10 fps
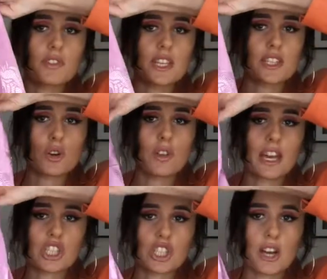that it's got
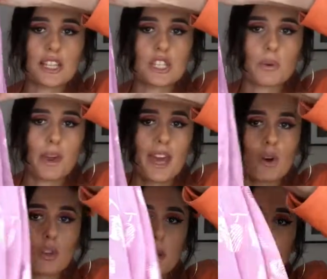that shine to it
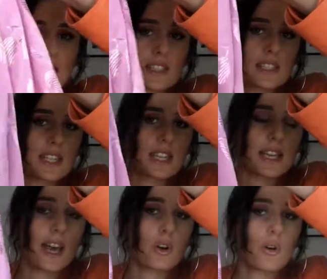on the pattern
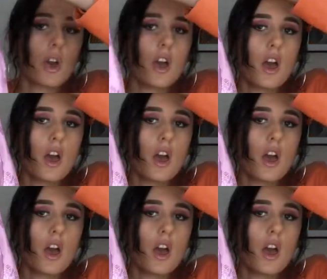detail.